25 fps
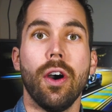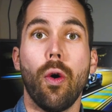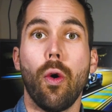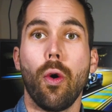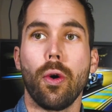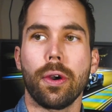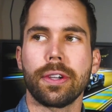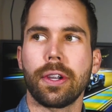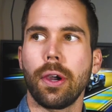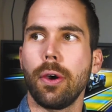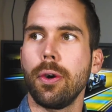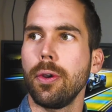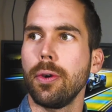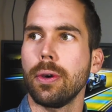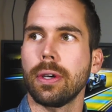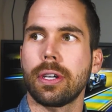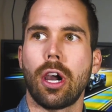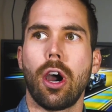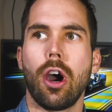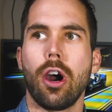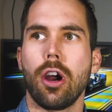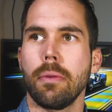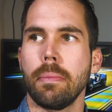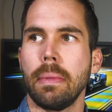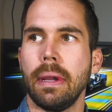or go to a
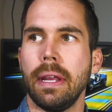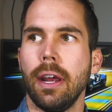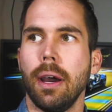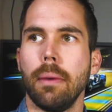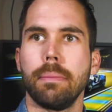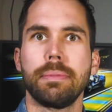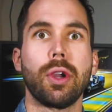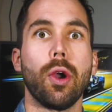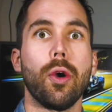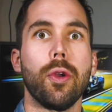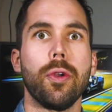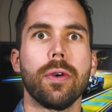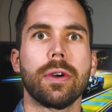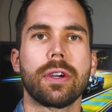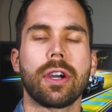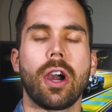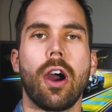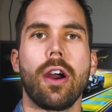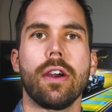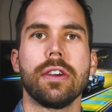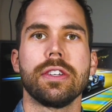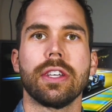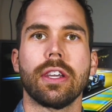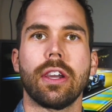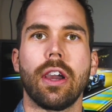car meetup, go to a
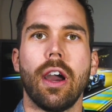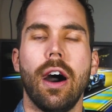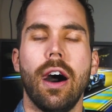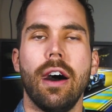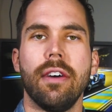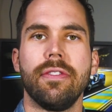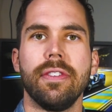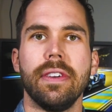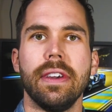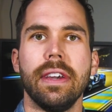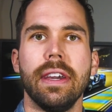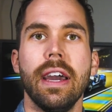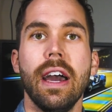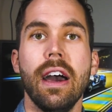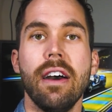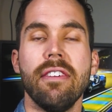Cars and Coffee.